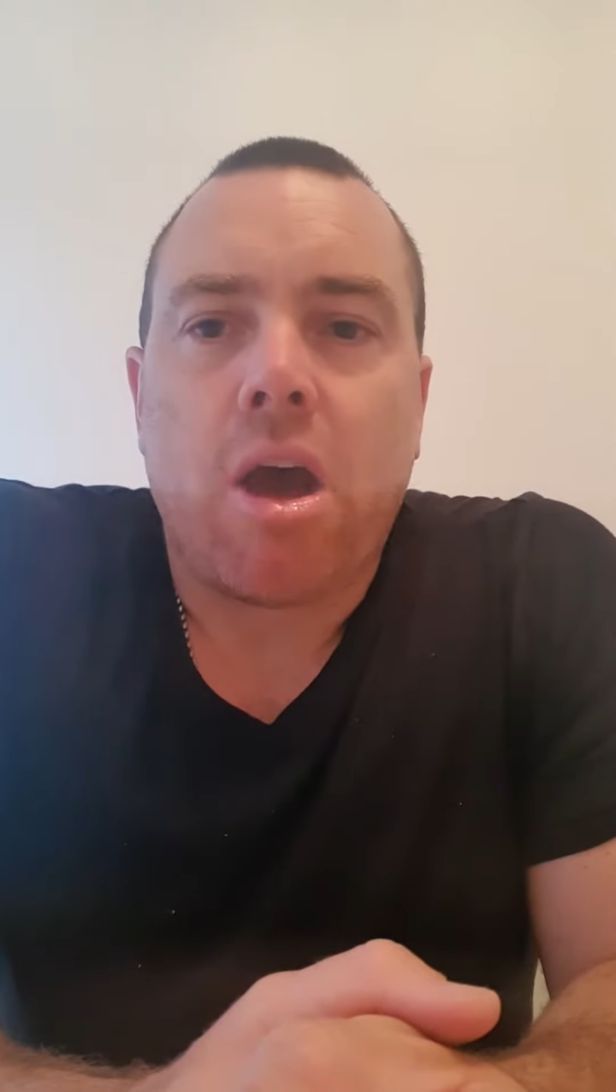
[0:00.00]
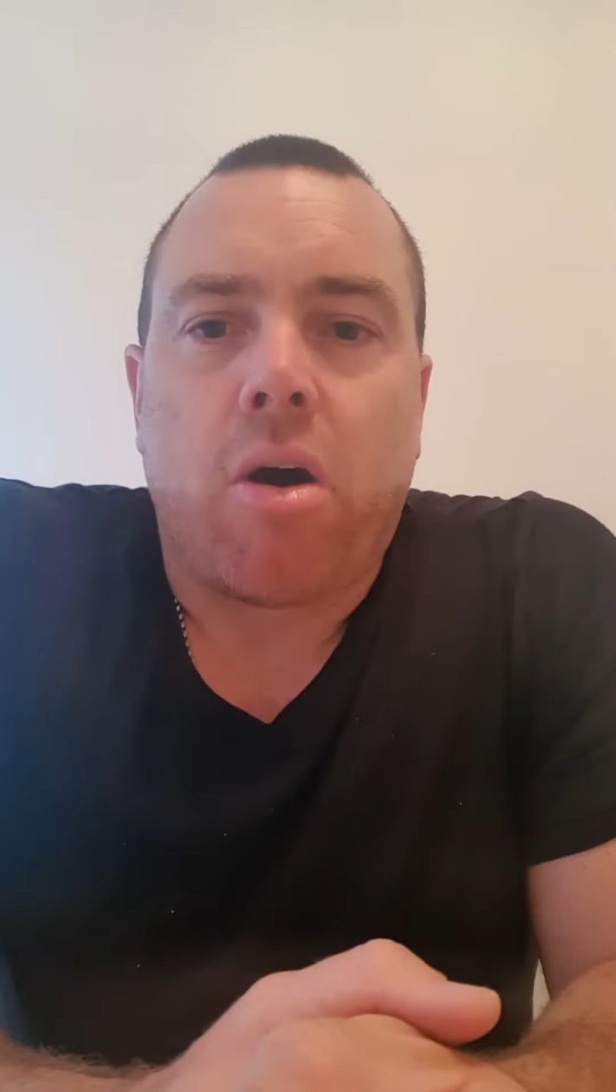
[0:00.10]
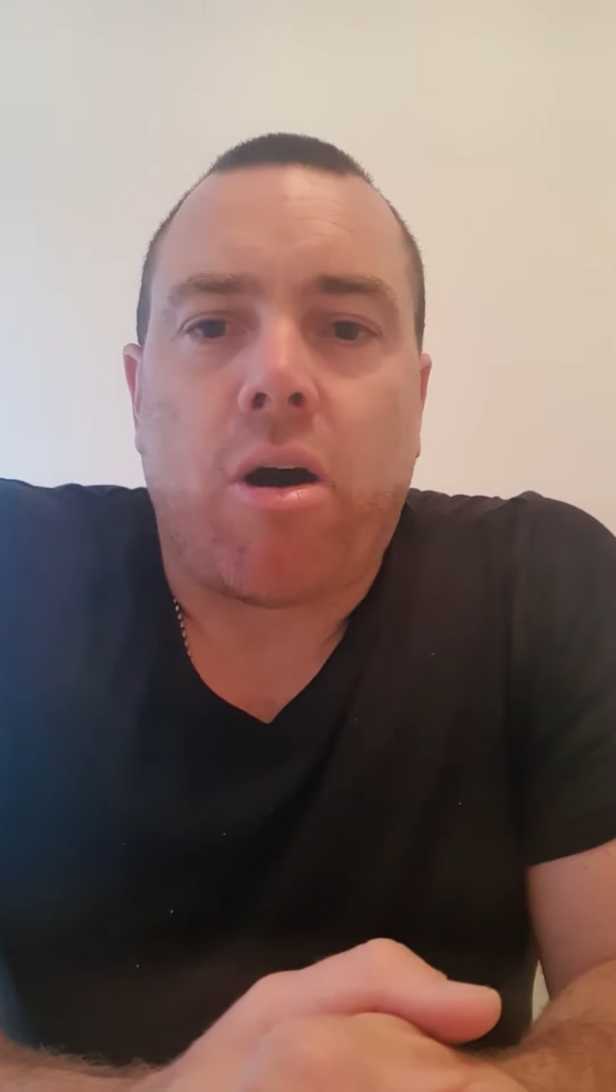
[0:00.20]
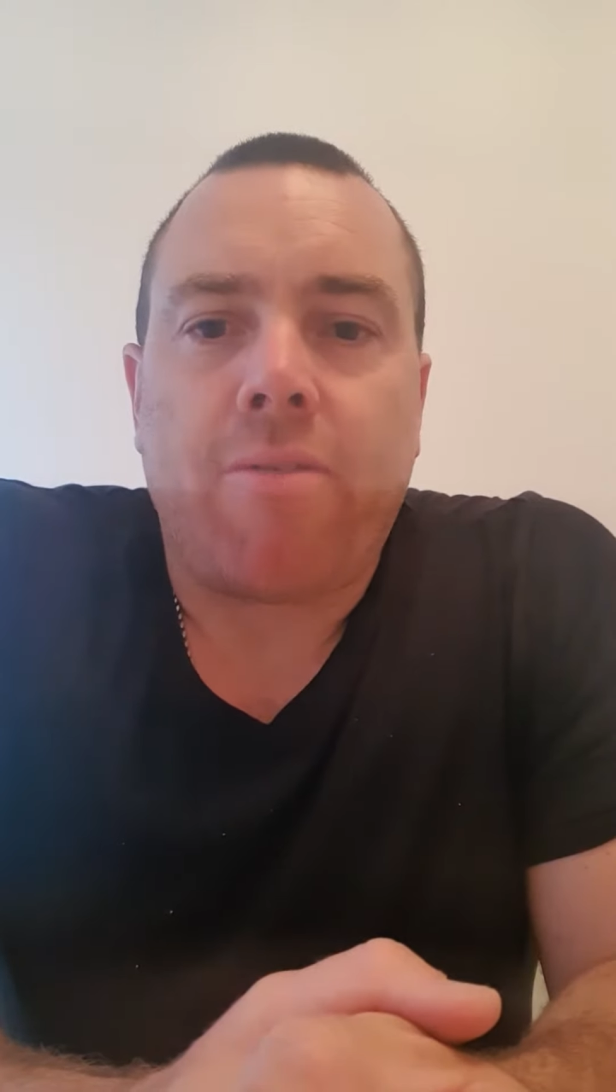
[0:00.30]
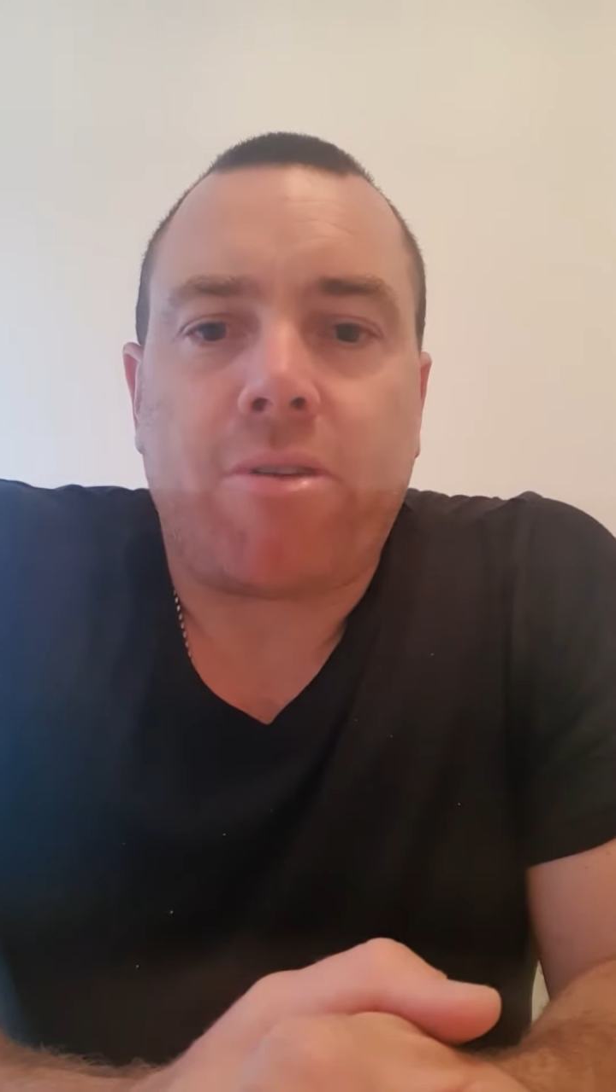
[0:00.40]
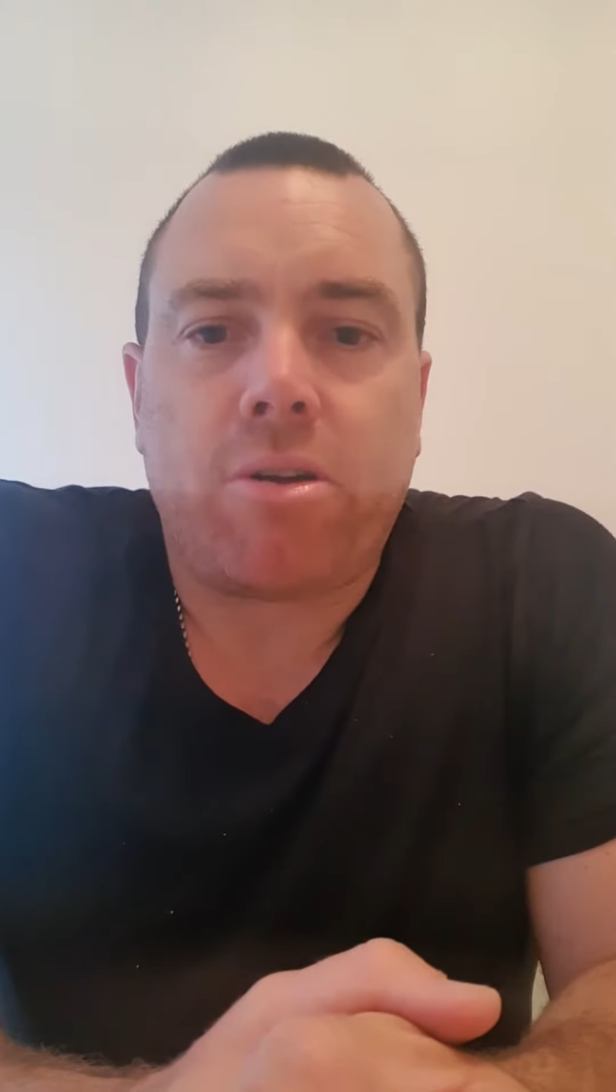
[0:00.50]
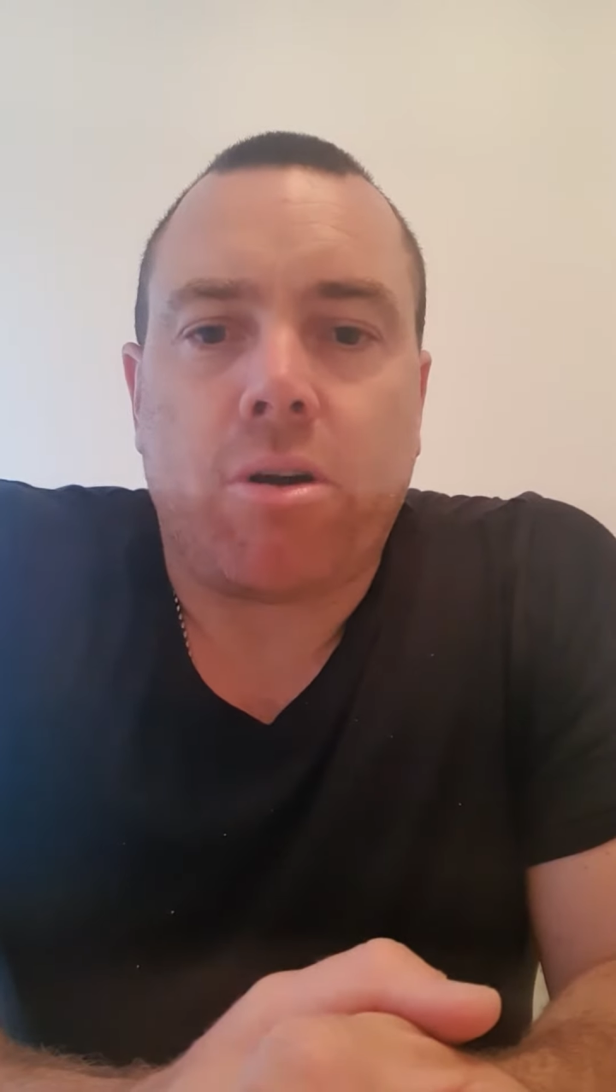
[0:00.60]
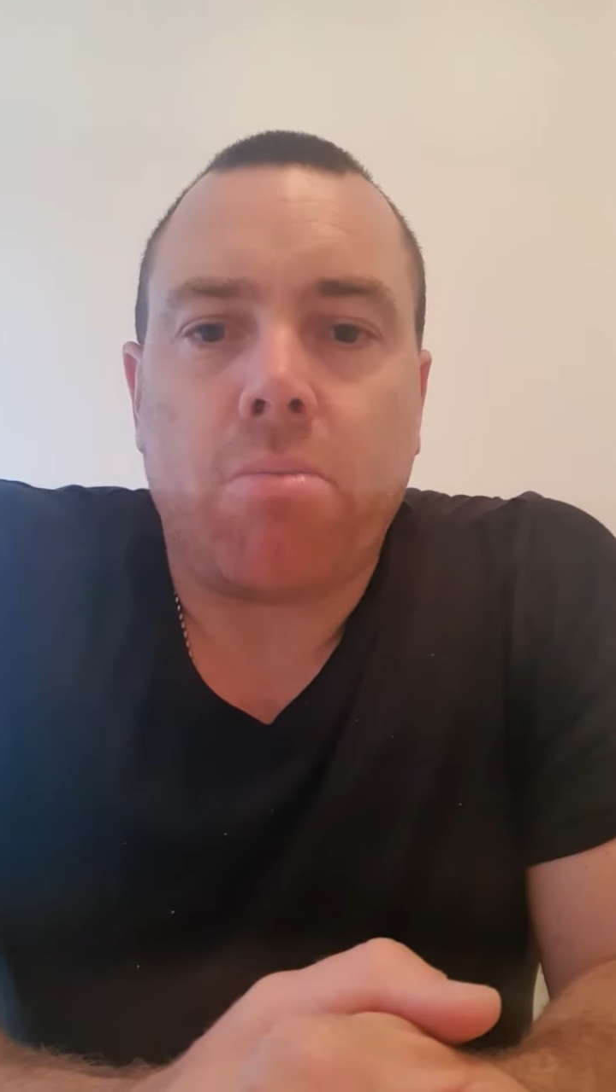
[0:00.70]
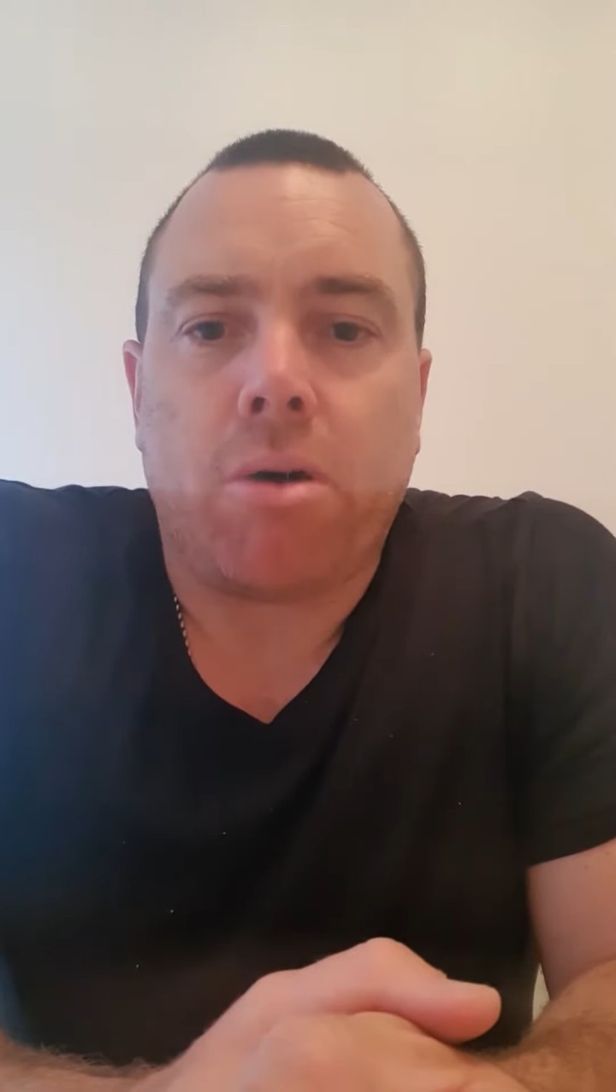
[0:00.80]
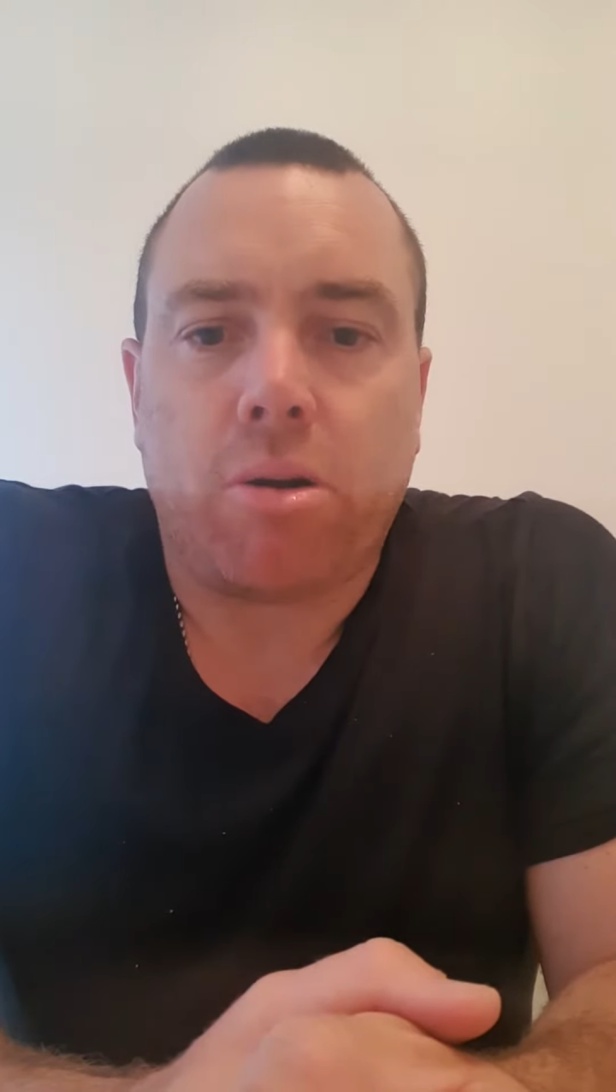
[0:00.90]
I've
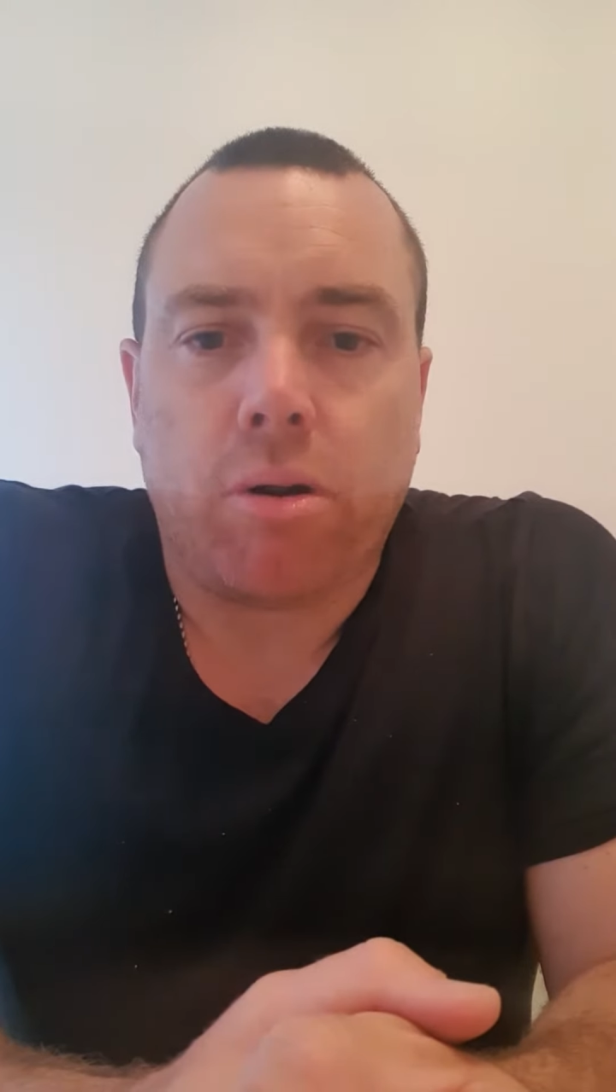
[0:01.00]
got my